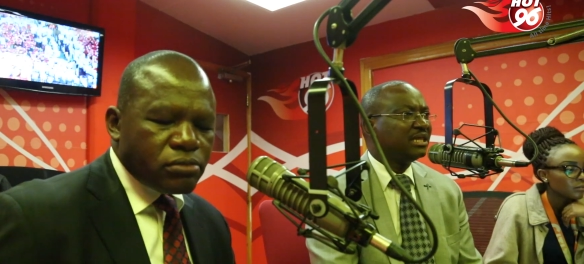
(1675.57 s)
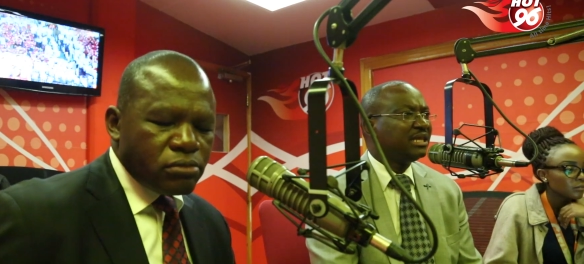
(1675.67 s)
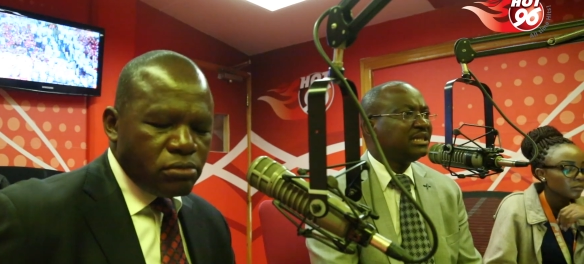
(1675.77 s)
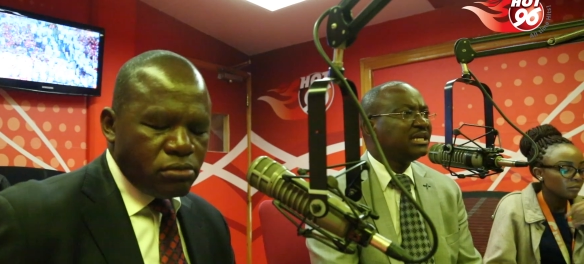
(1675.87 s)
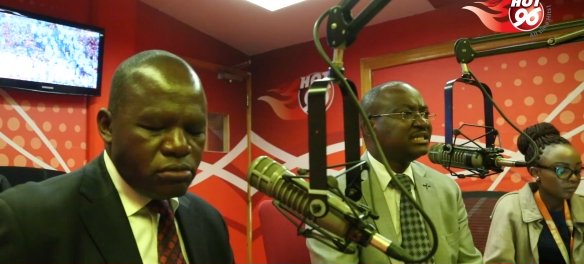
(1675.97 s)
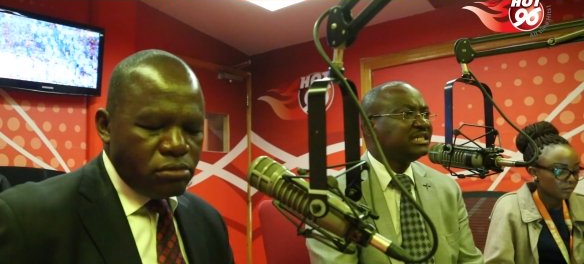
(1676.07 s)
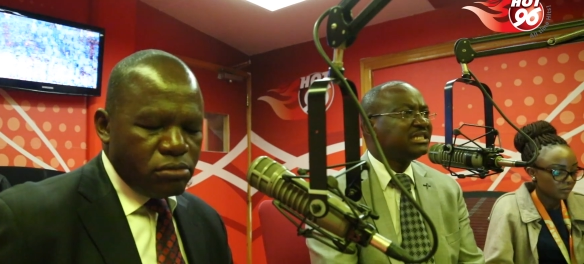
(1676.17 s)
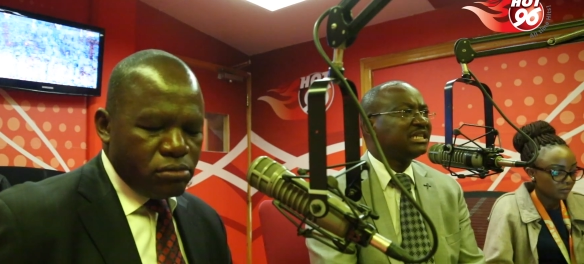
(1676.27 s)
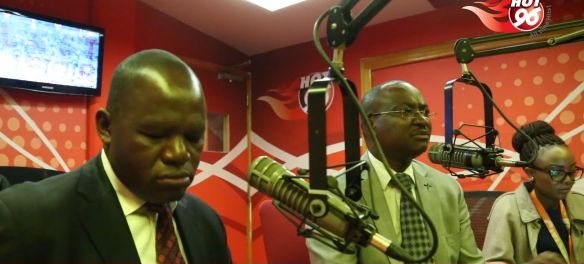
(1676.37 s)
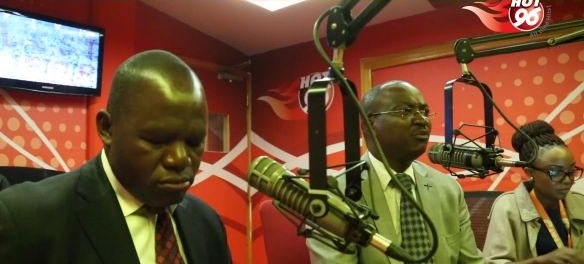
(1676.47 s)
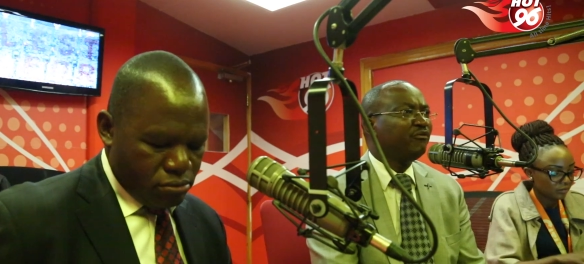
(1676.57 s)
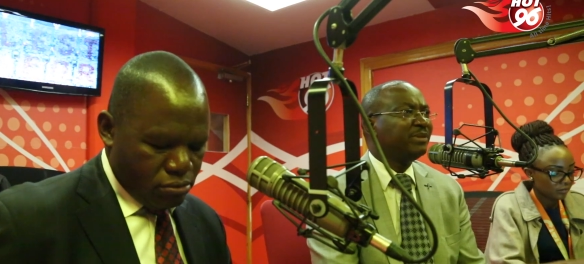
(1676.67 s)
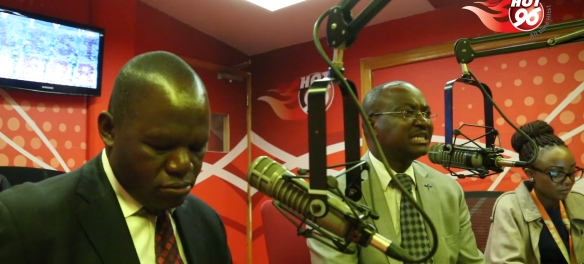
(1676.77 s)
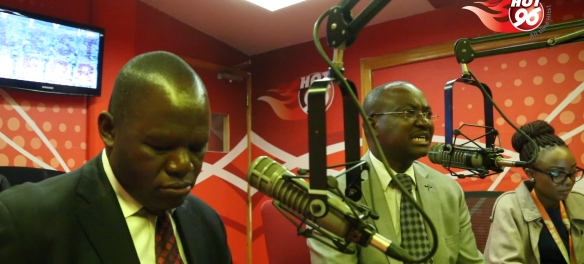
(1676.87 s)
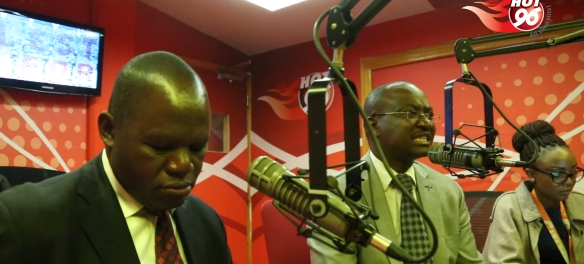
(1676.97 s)
Speaker 1: Then the resistant
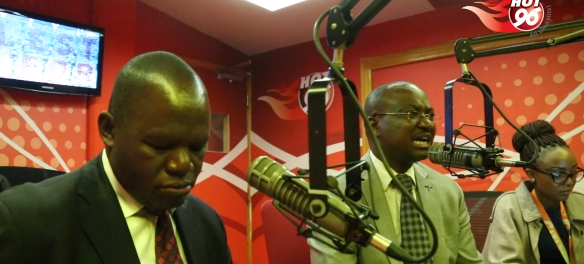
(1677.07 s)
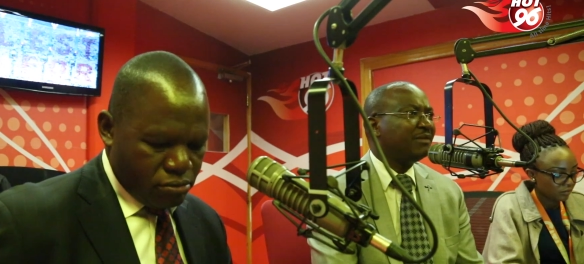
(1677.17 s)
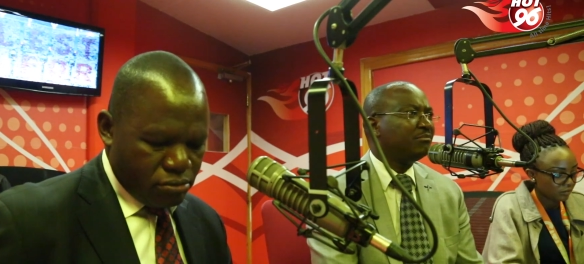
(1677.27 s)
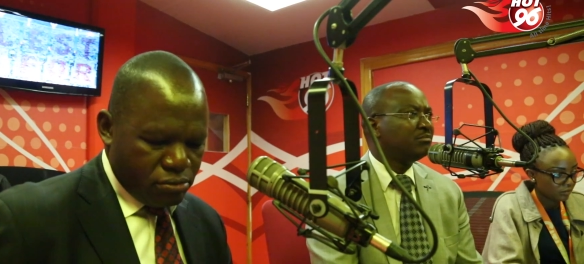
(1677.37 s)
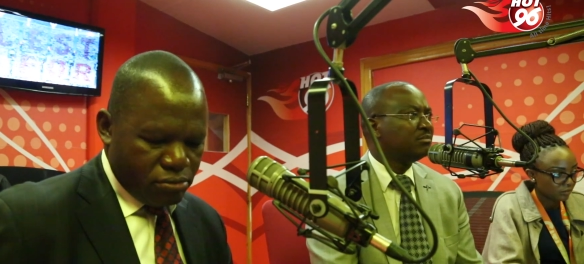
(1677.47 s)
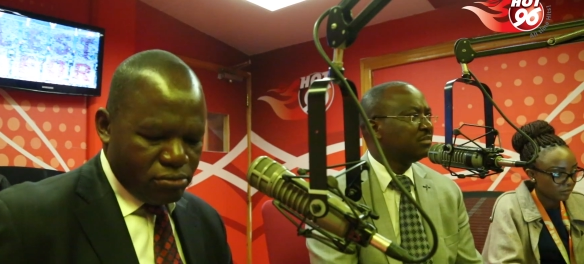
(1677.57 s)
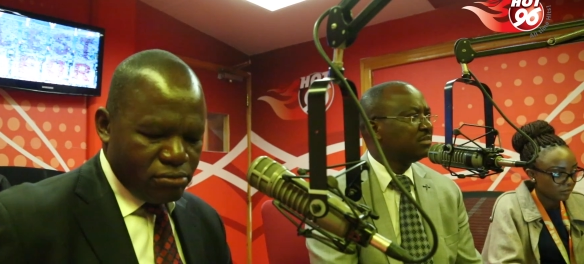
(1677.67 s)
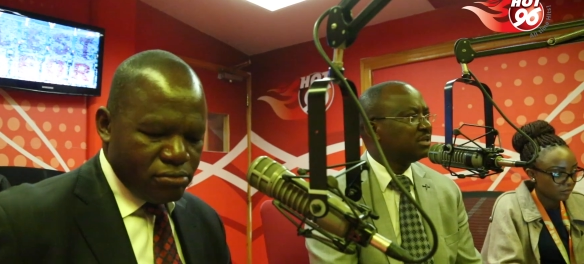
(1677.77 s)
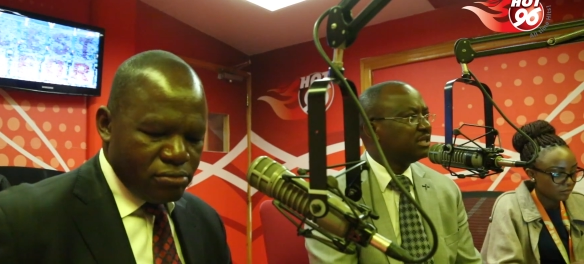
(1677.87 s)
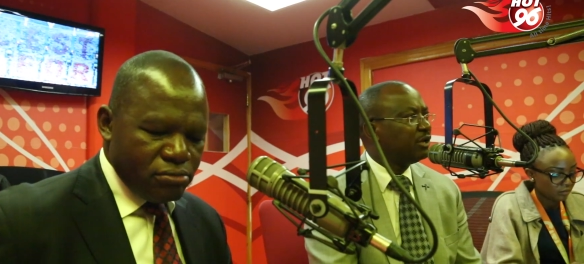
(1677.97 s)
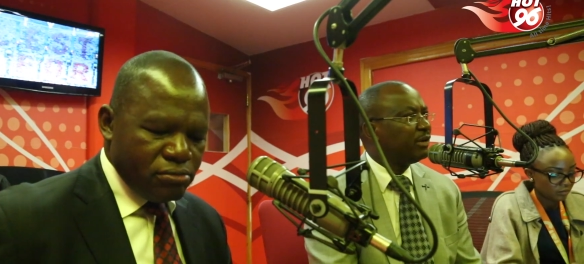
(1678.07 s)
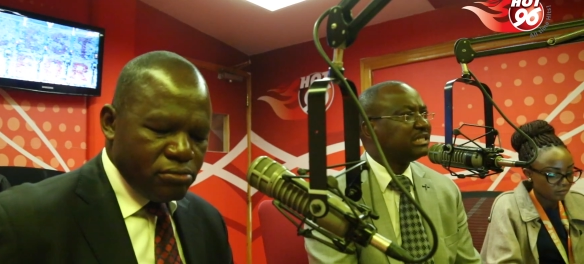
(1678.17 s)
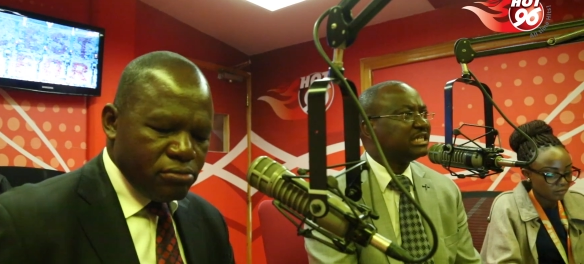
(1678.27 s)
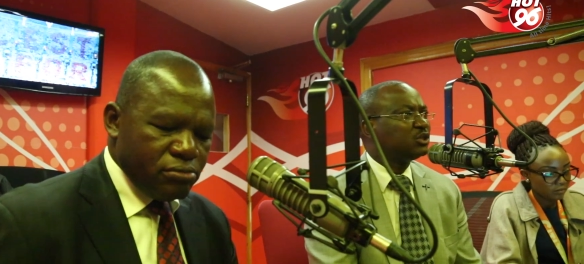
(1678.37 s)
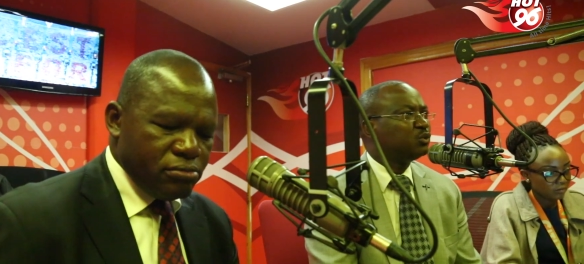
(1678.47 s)
movement has come. They
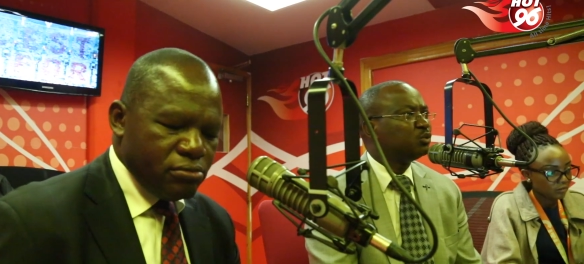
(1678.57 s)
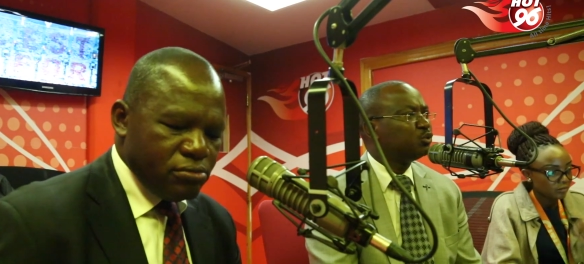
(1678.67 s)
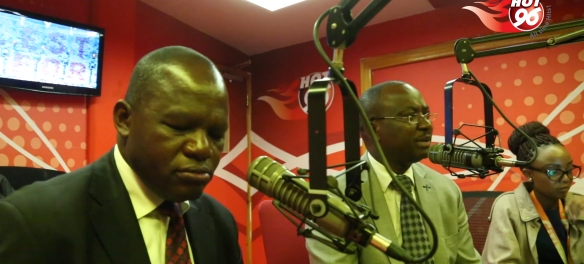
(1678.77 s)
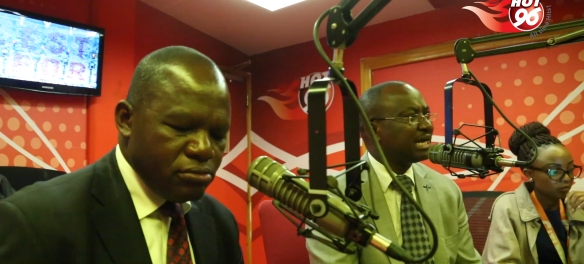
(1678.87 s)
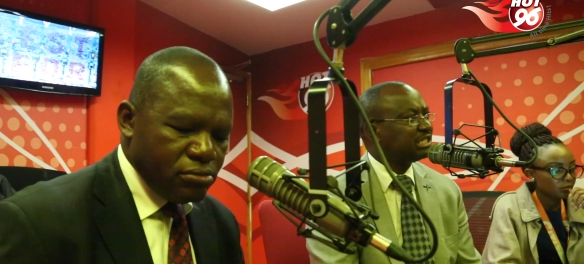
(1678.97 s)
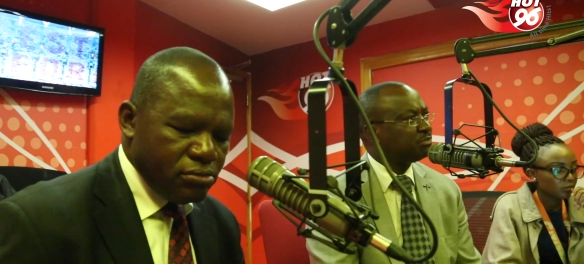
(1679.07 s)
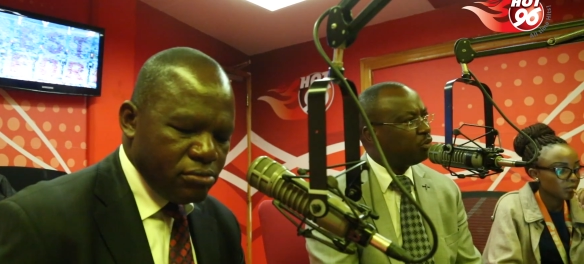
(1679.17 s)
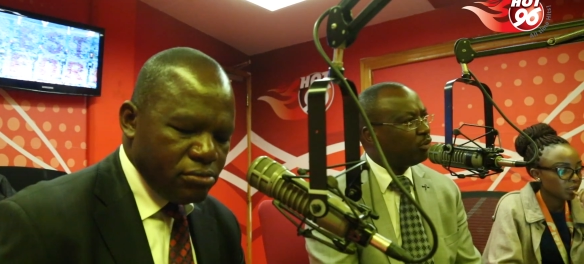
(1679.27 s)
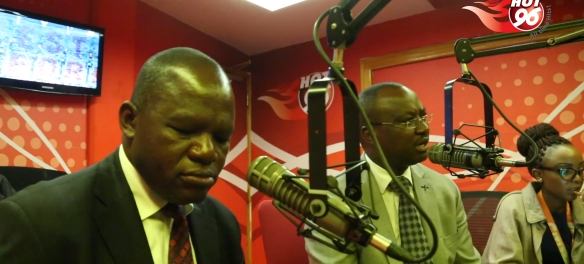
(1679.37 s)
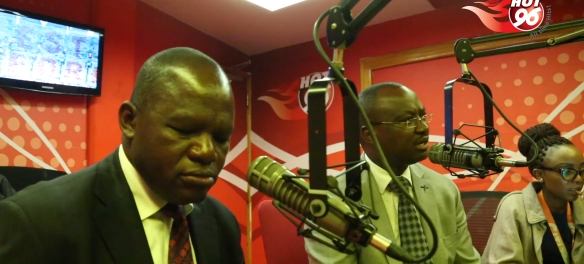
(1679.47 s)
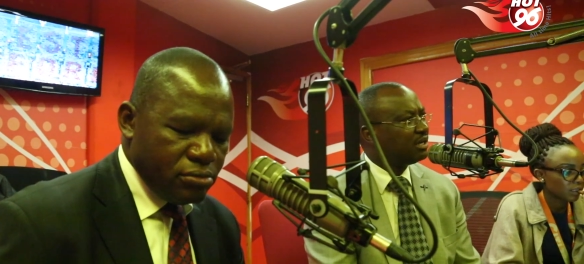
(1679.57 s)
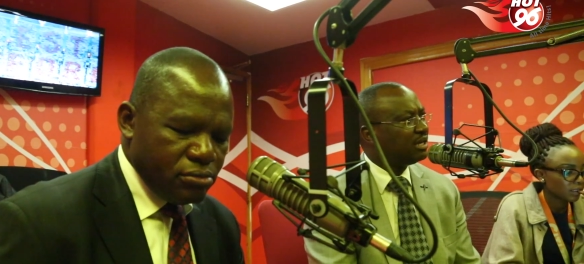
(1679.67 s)
want us to, to make us poor.